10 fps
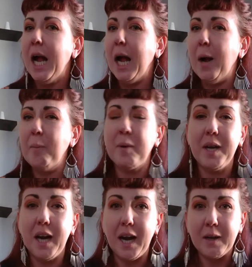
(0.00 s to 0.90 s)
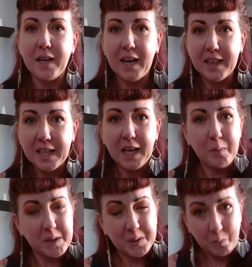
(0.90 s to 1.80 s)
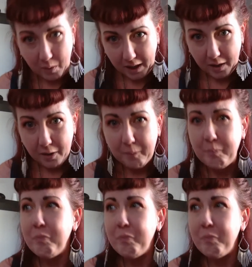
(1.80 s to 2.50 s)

Um, but I, I think I was aware.